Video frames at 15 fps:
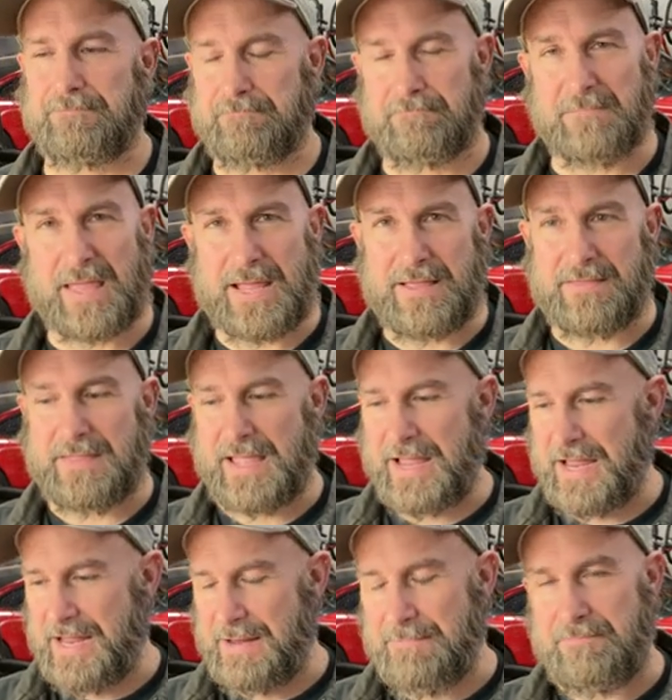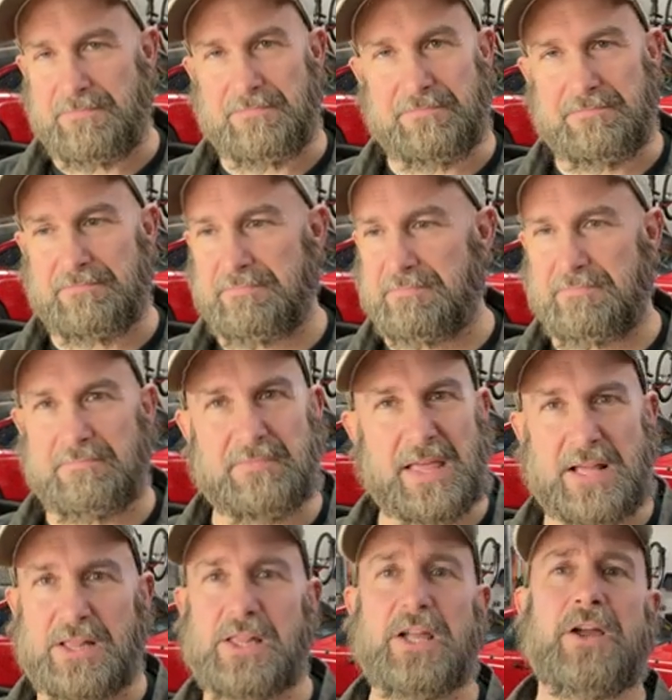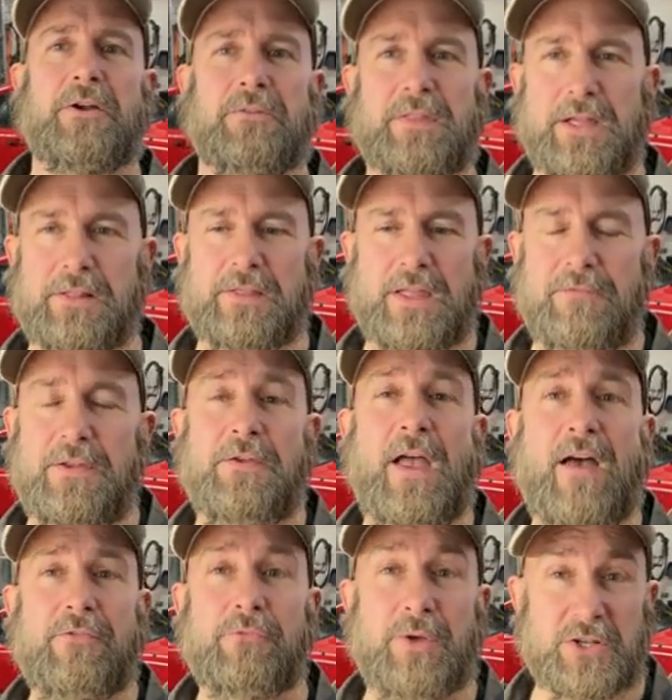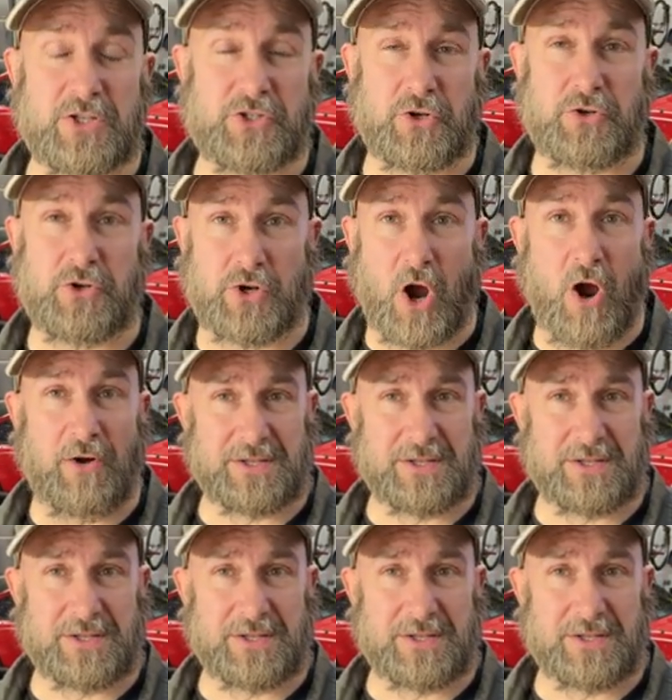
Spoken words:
they clear. If you haven't registered your car in